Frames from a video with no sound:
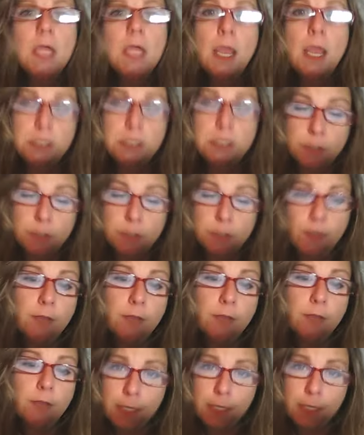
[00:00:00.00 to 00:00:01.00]
so that they
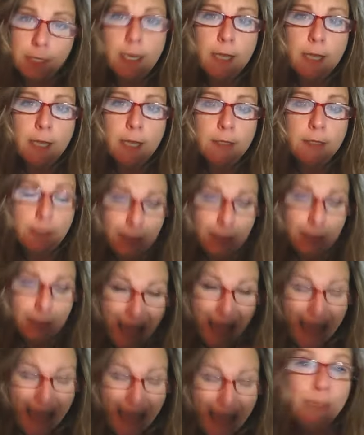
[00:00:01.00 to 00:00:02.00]
can add that
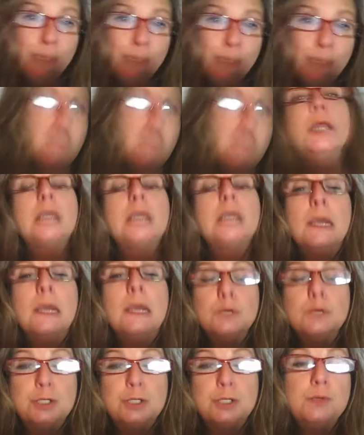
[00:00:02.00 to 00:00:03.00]
email account
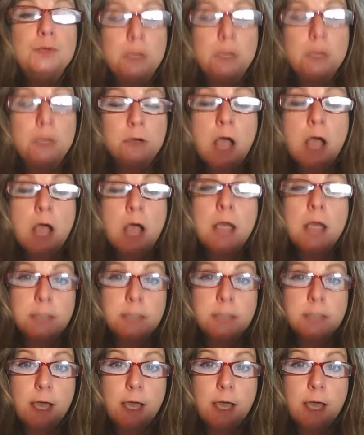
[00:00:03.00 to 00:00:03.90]
to their contacts.